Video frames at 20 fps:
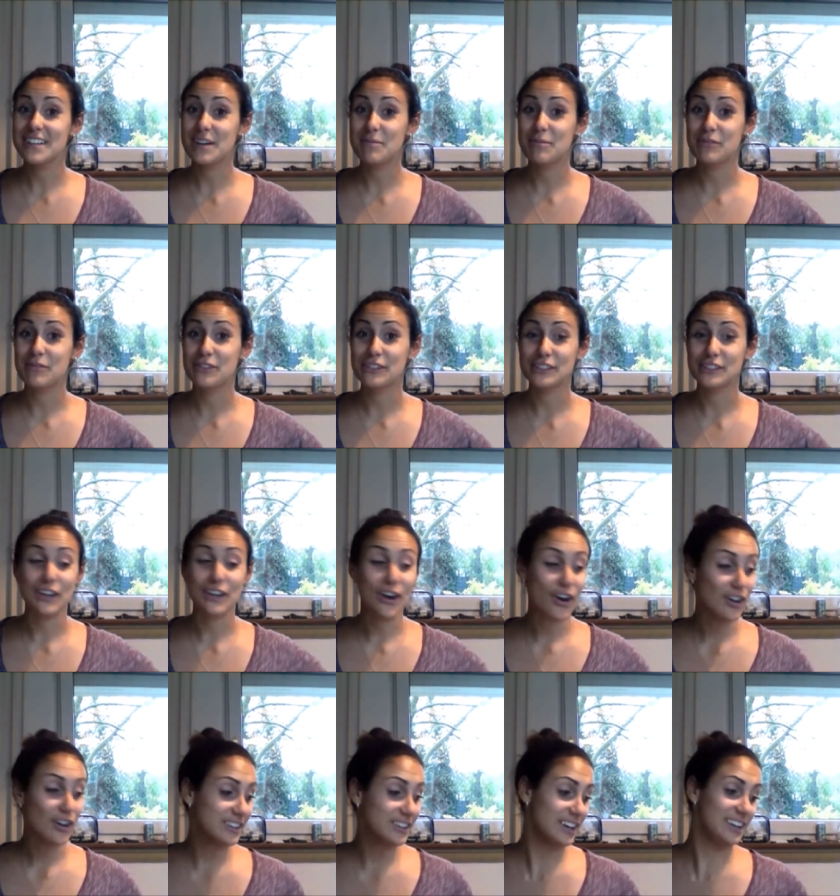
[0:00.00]
I'm officially
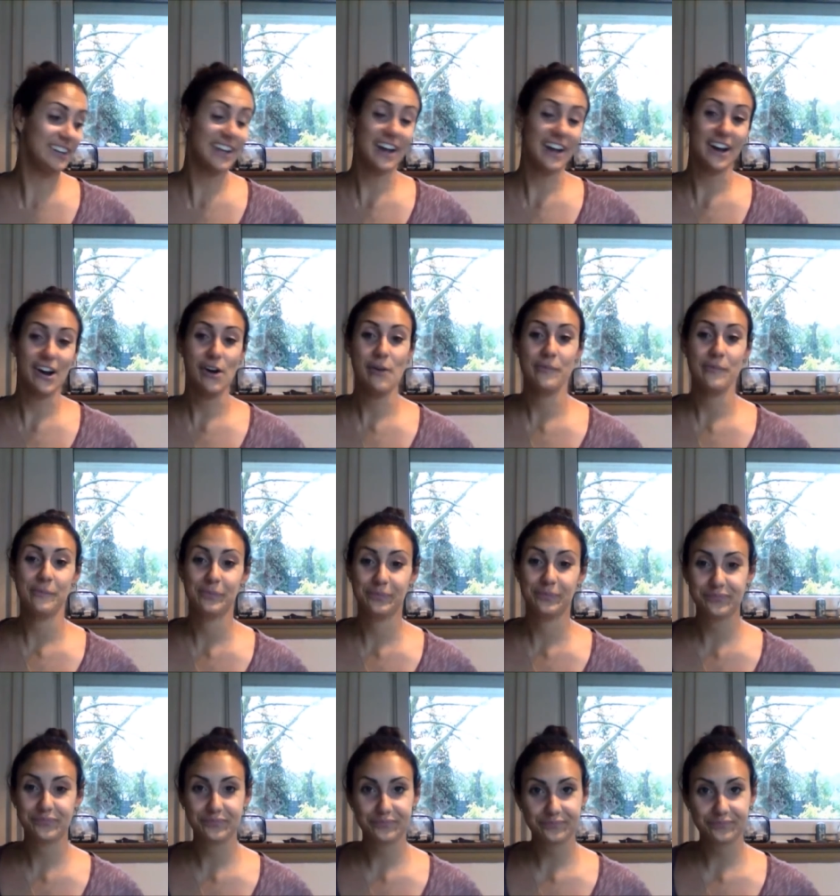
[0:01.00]
all done now,
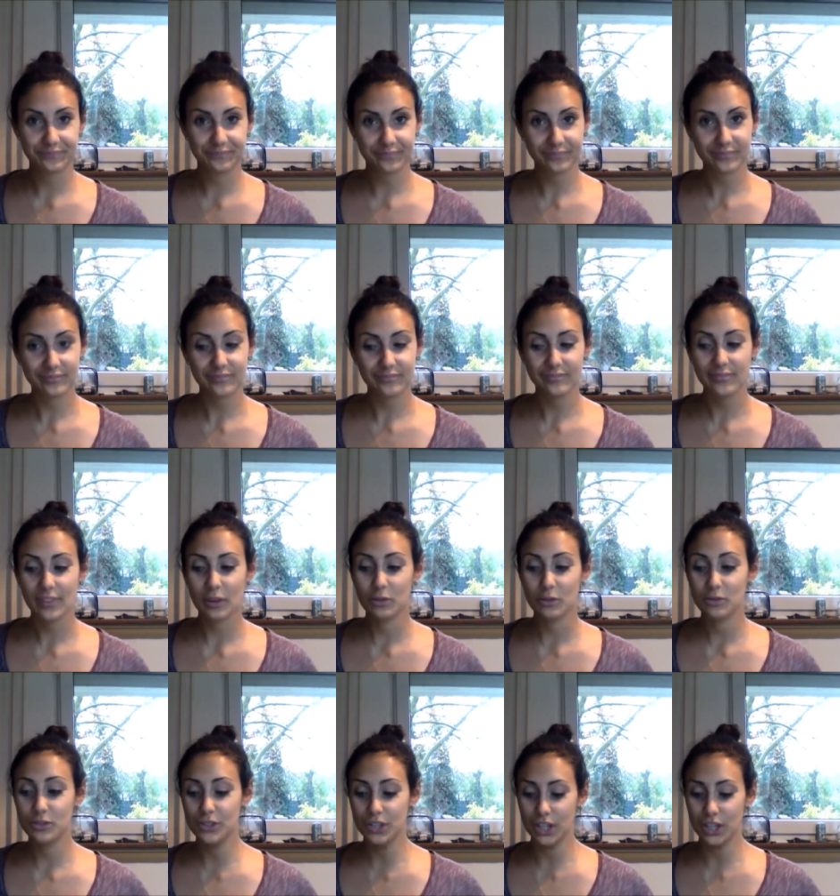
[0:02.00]

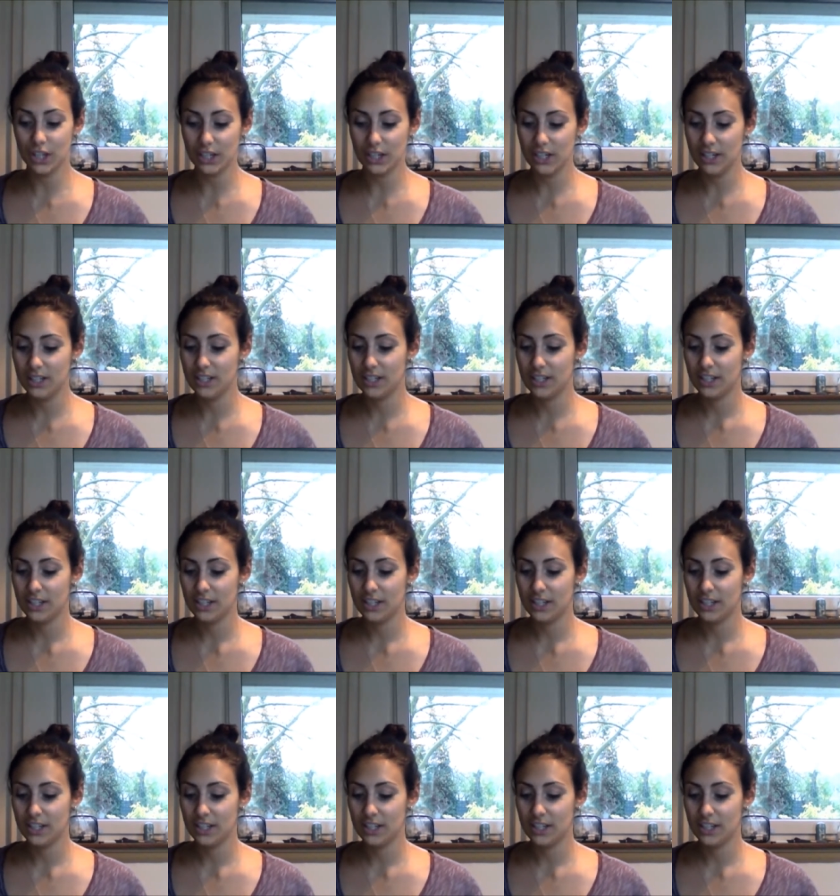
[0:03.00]
which is good.